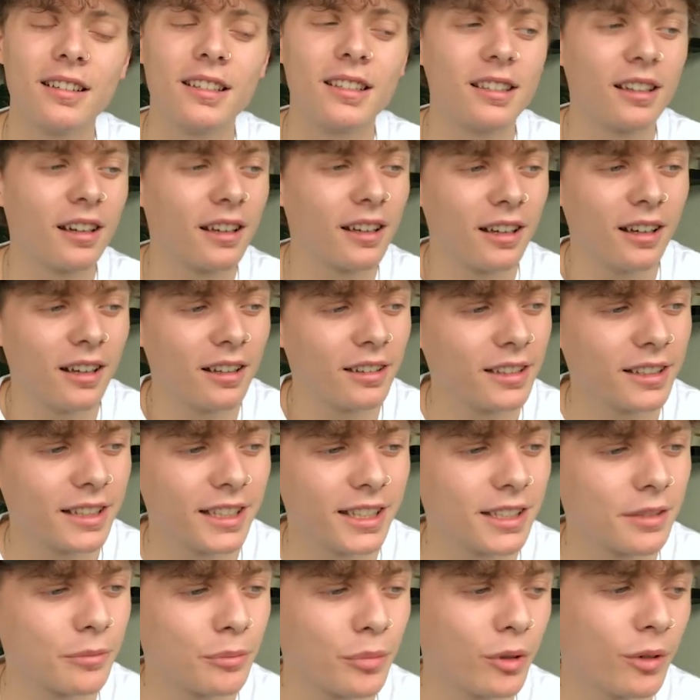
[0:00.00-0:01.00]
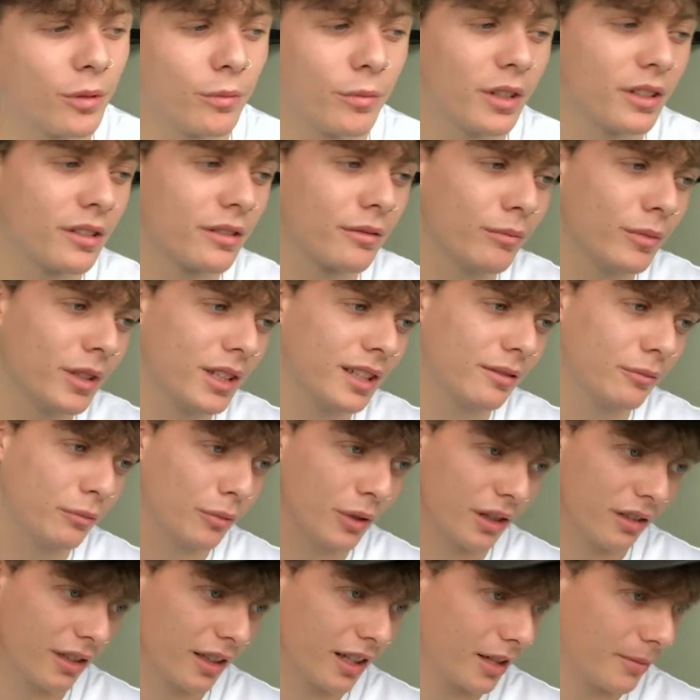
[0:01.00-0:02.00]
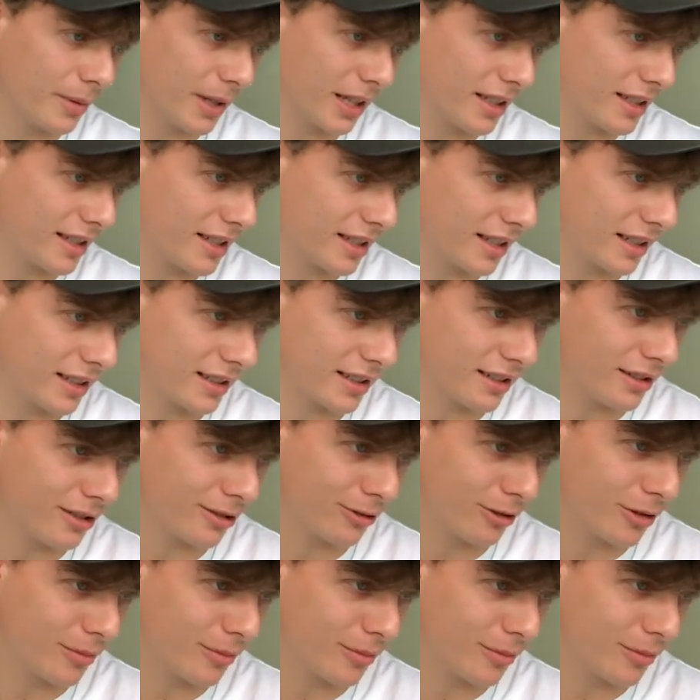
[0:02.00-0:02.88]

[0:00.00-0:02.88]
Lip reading: I think it's important we think about these things and talk